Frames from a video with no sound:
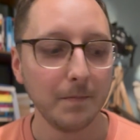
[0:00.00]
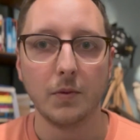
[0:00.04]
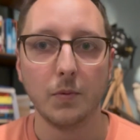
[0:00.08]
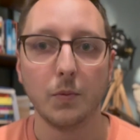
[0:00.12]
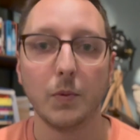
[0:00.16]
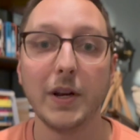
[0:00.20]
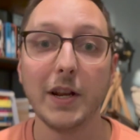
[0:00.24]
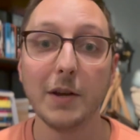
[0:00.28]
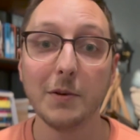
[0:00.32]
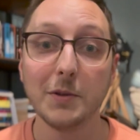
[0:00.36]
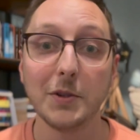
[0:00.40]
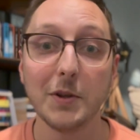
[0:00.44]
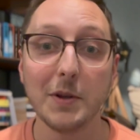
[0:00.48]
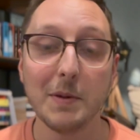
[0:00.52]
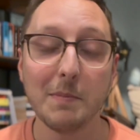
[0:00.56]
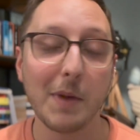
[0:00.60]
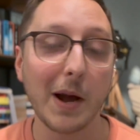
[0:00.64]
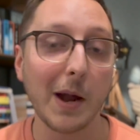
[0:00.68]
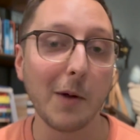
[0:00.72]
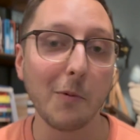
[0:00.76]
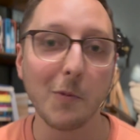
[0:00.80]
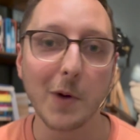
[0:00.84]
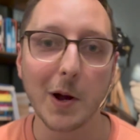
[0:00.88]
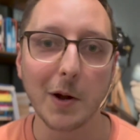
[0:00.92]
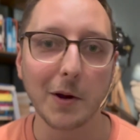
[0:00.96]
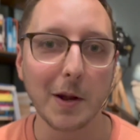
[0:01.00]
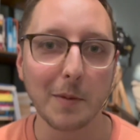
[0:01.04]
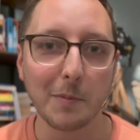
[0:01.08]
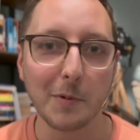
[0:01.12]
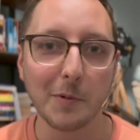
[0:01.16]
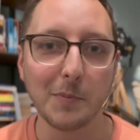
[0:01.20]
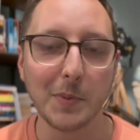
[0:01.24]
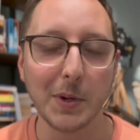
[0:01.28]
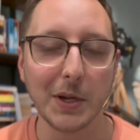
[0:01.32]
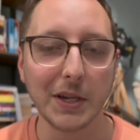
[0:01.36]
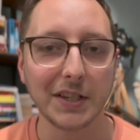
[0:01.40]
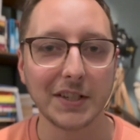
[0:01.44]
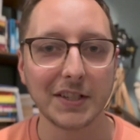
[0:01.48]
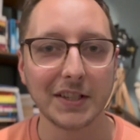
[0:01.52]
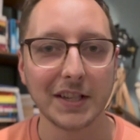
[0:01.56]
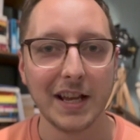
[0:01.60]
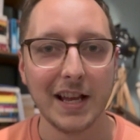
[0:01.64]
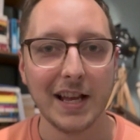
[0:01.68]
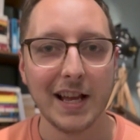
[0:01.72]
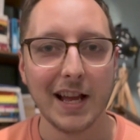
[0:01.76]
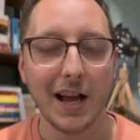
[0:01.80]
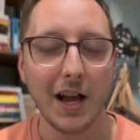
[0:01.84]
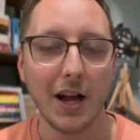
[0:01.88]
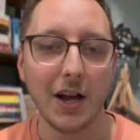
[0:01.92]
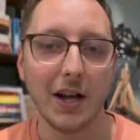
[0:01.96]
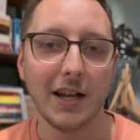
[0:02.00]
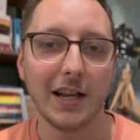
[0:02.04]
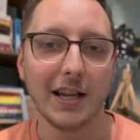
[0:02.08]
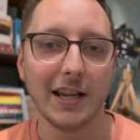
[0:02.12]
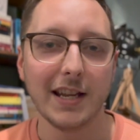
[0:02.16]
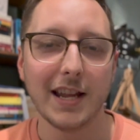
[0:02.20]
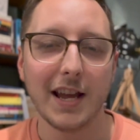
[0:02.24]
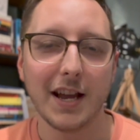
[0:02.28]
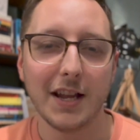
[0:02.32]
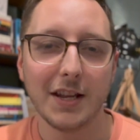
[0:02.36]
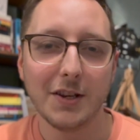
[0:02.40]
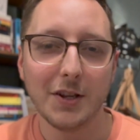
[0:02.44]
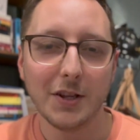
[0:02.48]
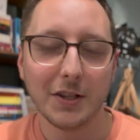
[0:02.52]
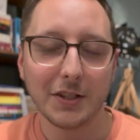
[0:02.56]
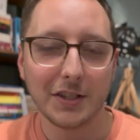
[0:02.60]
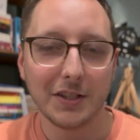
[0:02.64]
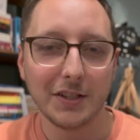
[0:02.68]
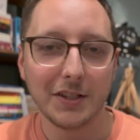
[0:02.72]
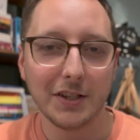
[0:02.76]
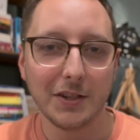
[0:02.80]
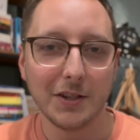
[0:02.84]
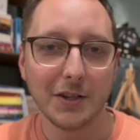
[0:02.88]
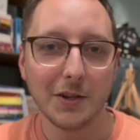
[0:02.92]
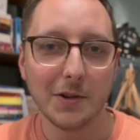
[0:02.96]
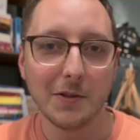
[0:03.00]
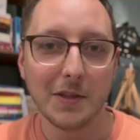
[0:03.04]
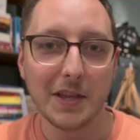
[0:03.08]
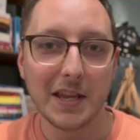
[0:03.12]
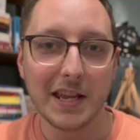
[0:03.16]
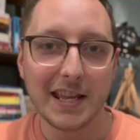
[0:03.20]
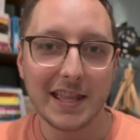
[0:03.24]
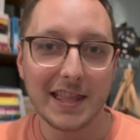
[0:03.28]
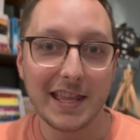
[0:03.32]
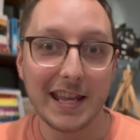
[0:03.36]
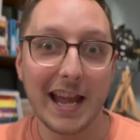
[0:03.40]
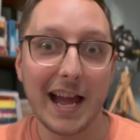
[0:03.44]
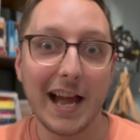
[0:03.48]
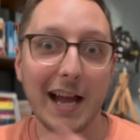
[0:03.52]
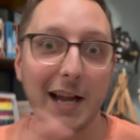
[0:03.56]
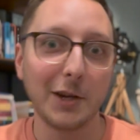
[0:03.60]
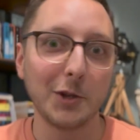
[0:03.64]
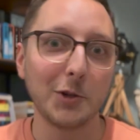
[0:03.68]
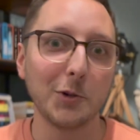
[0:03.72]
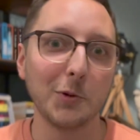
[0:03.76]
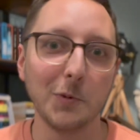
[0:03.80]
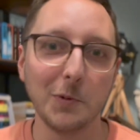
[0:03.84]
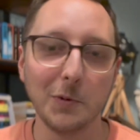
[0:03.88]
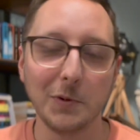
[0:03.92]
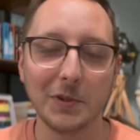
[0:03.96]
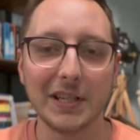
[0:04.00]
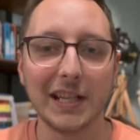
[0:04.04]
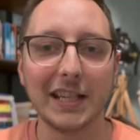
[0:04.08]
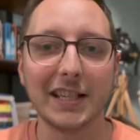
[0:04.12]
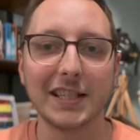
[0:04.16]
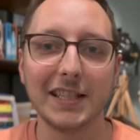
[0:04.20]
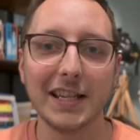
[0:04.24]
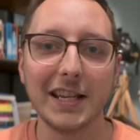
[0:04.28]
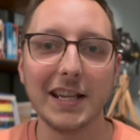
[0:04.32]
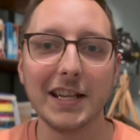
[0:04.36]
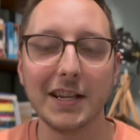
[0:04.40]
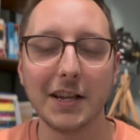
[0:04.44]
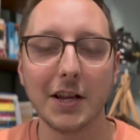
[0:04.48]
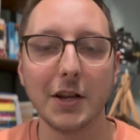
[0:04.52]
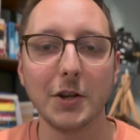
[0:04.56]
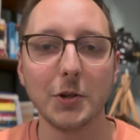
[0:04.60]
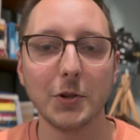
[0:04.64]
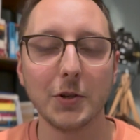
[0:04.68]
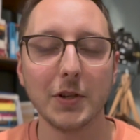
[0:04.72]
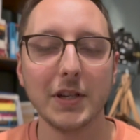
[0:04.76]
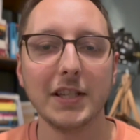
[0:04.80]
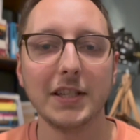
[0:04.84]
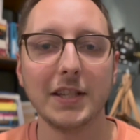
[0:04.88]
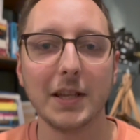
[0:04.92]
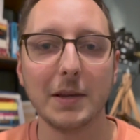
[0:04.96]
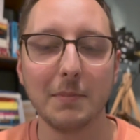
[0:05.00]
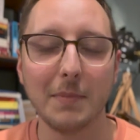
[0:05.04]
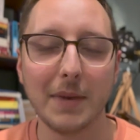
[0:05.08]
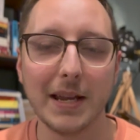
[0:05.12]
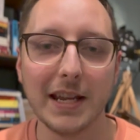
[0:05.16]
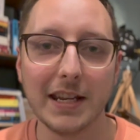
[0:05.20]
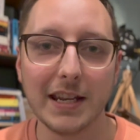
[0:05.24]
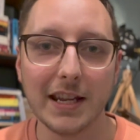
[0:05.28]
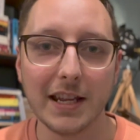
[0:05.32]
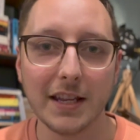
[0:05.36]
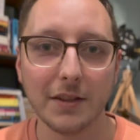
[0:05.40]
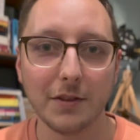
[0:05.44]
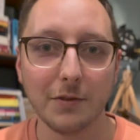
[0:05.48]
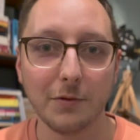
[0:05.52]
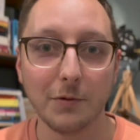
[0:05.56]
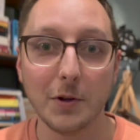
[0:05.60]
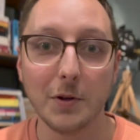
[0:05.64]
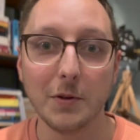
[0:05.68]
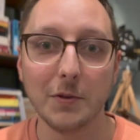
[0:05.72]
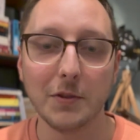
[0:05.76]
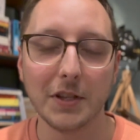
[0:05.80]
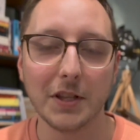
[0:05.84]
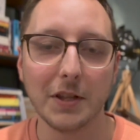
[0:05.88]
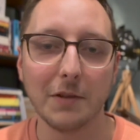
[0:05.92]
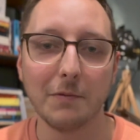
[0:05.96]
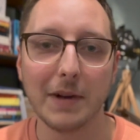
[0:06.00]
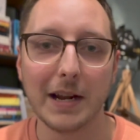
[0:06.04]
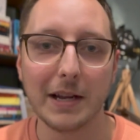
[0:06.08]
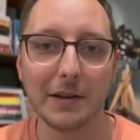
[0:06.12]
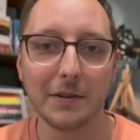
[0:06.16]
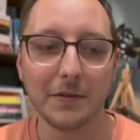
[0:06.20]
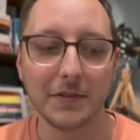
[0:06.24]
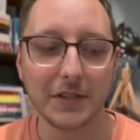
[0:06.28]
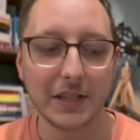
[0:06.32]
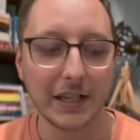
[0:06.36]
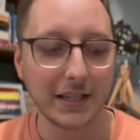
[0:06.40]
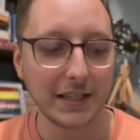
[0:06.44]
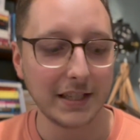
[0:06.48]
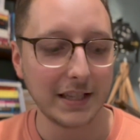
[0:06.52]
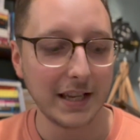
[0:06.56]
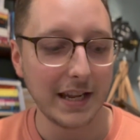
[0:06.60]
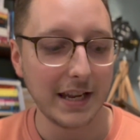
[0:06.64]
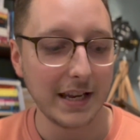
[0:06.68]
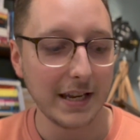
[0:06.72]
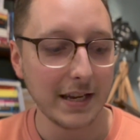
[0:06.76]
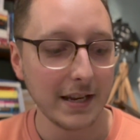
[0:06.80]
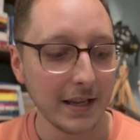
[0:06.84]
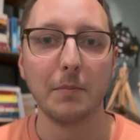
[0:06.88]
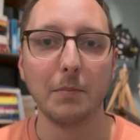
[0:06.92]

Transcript: When I was doing my World Cup of Books, I, I, looked to do the, the actual 16 countries that made it through to the round of 16.